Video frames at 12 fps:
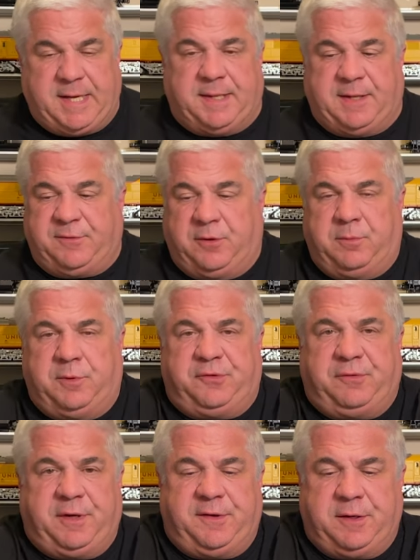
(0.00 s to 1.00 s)
that's almost
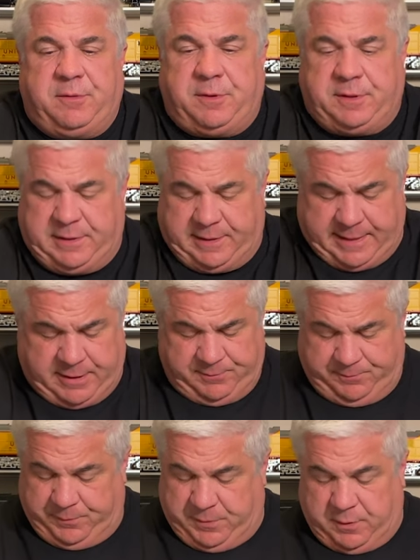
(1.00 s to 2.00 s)
ready to go on our layout.
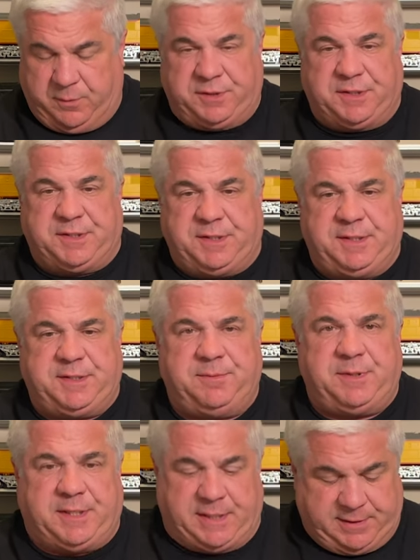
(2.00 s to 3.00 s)
We just need some
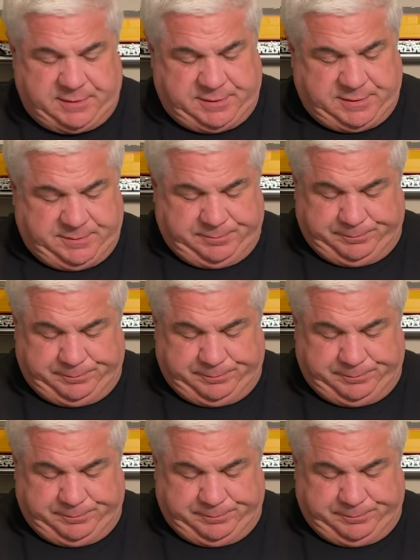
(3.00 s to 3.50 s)
decals.